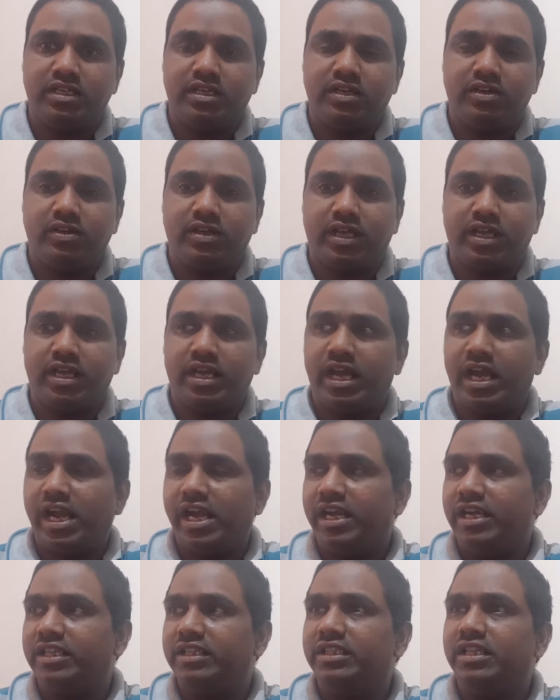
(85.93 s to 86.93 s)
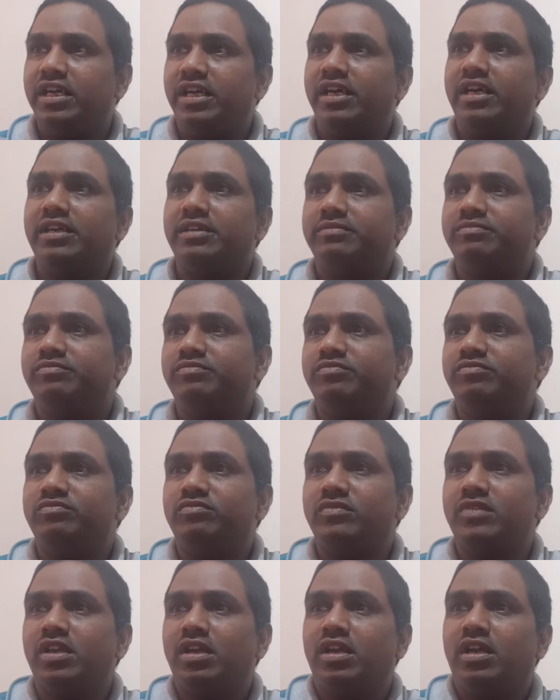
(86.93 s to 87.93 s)
okay, and
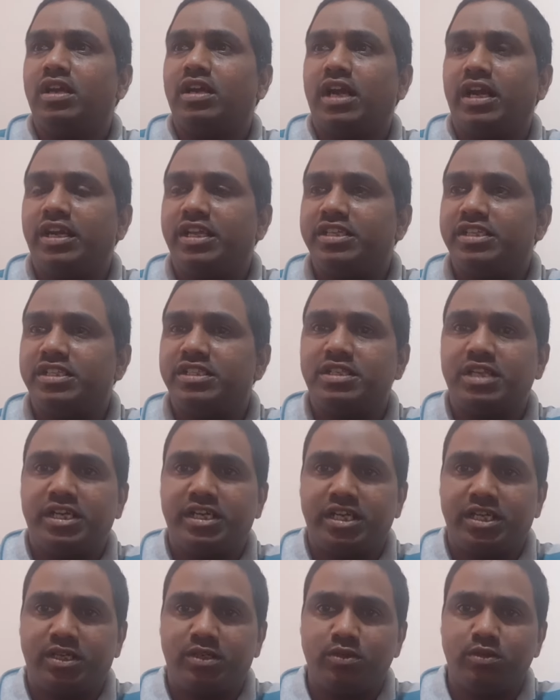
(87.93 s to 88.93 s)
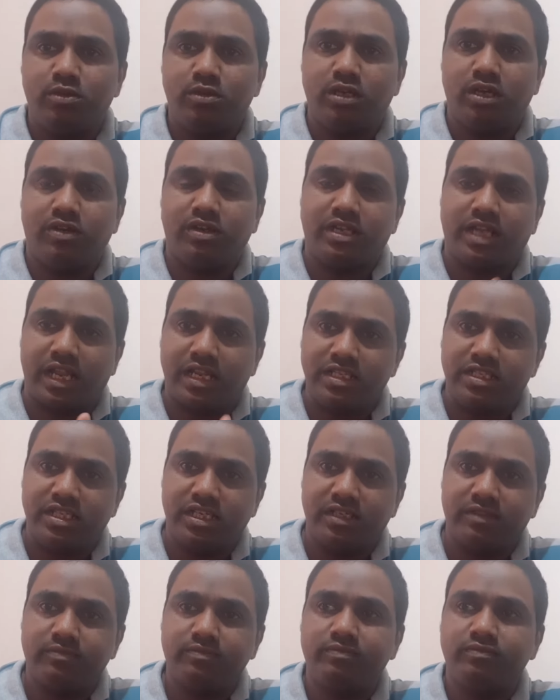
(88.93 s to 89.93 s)
the conditions related to our
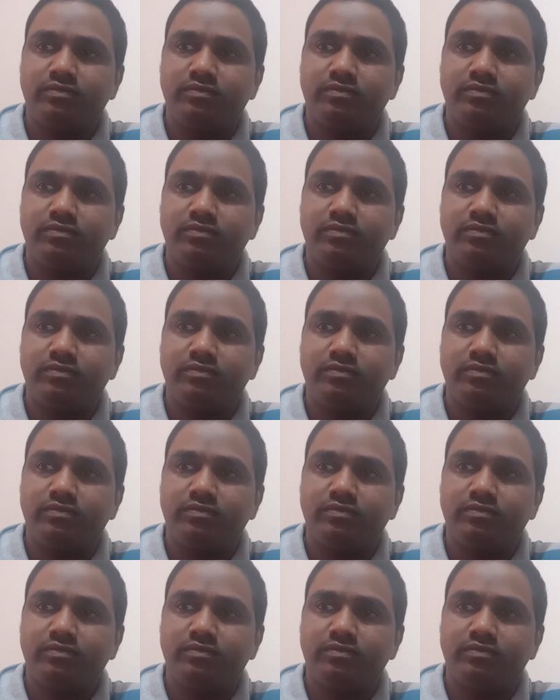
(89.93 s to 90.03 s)
culture,